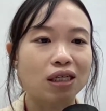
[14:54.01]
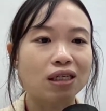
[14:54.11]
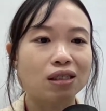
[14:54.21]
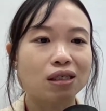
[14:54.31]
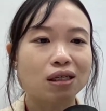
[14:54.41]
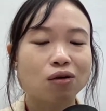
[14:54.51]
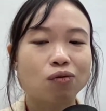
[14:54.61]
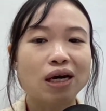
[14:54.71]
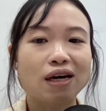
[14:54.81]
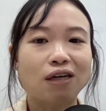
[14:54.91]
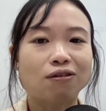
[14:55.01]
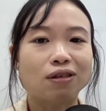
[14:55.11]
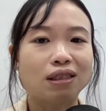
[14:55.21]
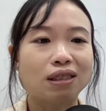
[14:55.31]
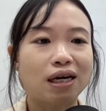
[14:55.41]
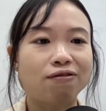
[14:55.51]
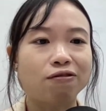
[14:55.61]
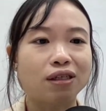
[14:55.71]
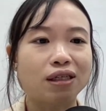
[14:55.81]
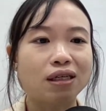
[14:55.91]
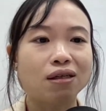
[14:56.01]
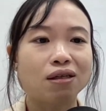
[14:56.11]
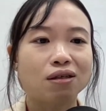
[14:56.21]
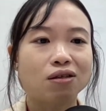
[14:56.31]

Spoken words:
is we have our DF ready.